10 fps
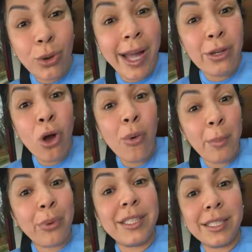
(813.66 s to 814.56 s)
So I know
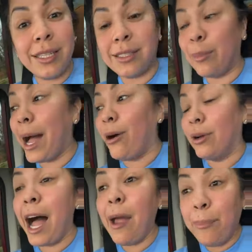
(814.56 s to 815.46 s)
what prison is
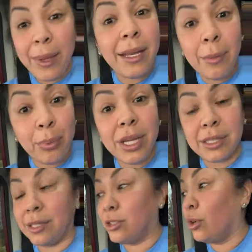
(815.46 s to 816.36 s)
about. I've been in
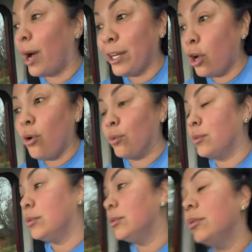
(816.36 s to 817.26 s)
prison, so I know.